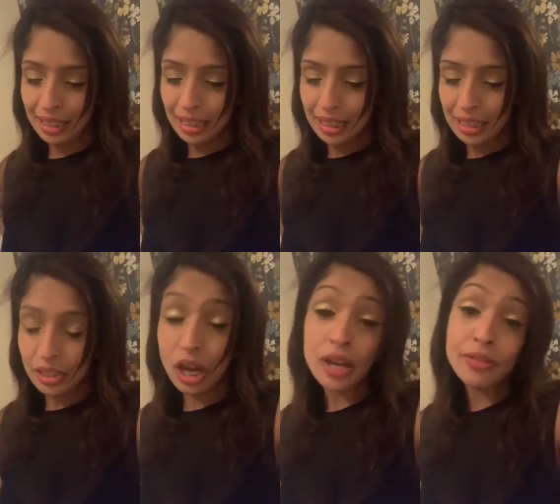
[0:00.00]

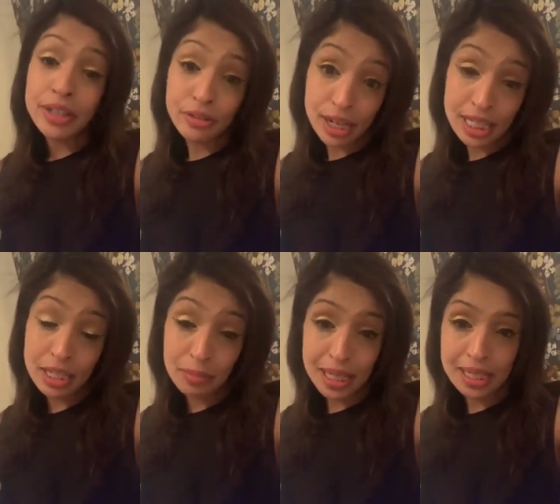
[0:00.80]
So I recreated
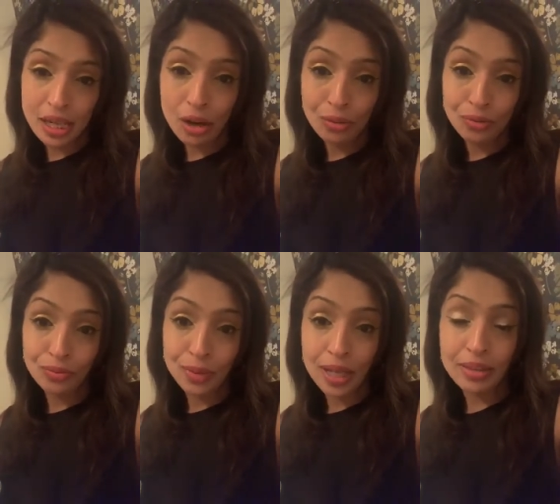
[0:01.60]
myself,
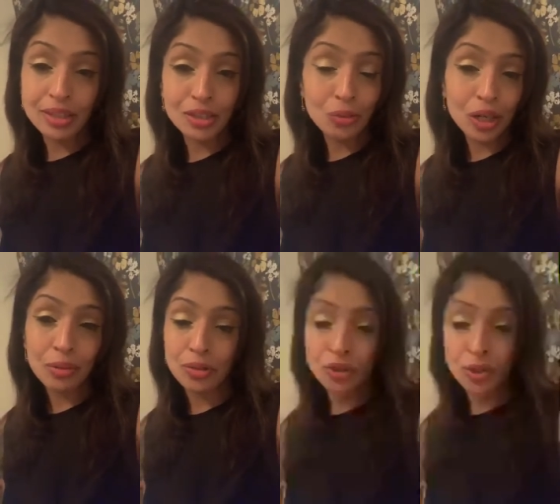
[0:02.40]
and this is what
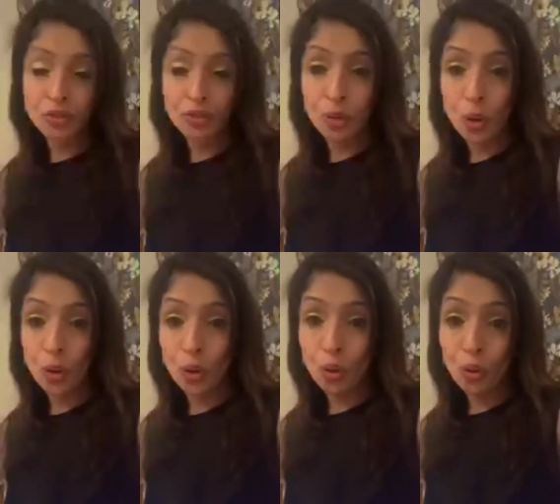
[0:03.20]
I'm doing
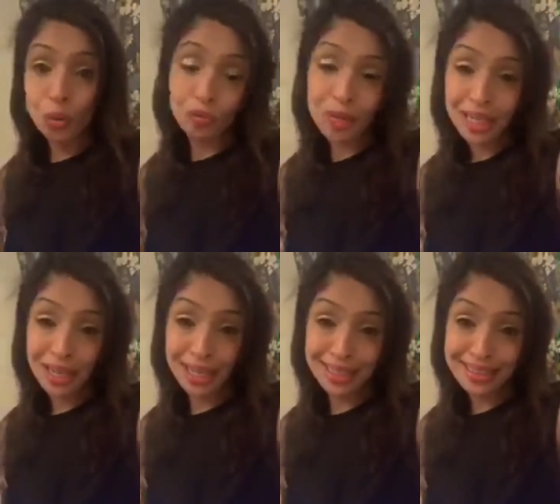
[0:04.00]
for all of my
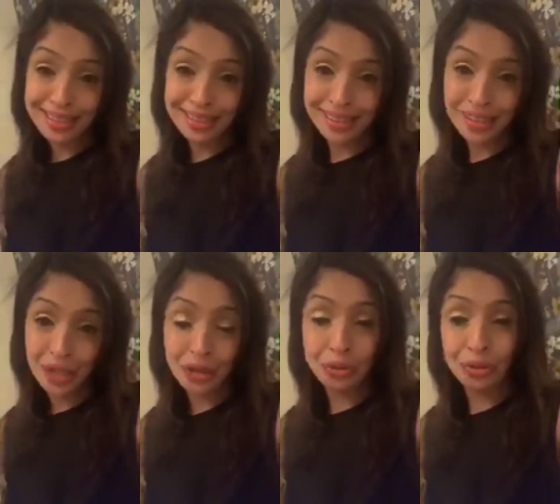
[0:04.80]
clients
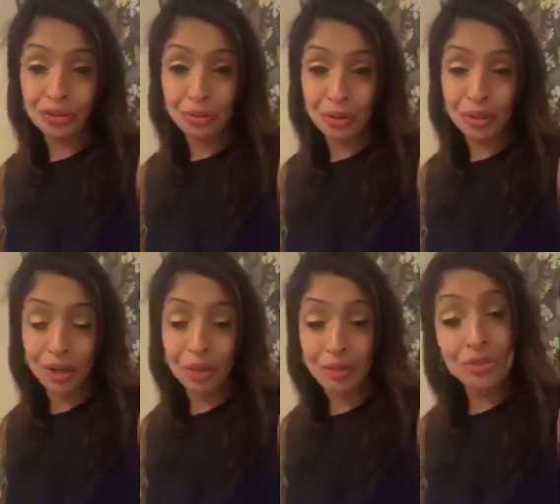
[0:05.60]
and all of the women I
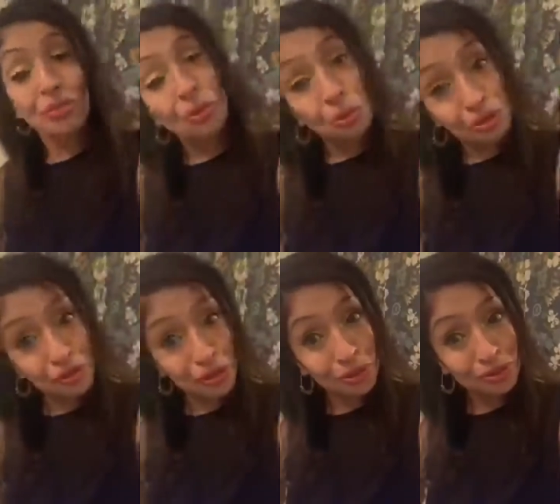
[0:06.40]
work with, all of
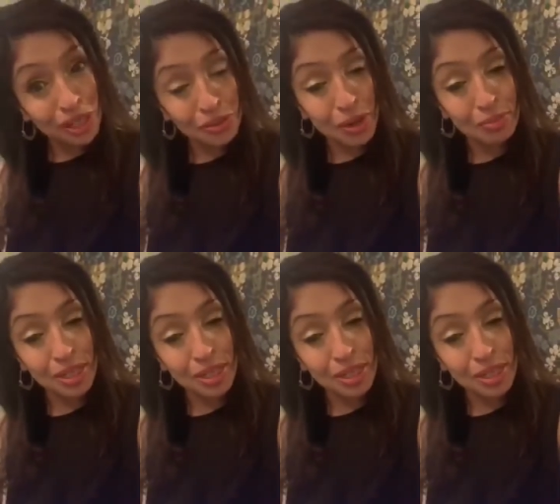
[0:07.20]
you. That's why I'm here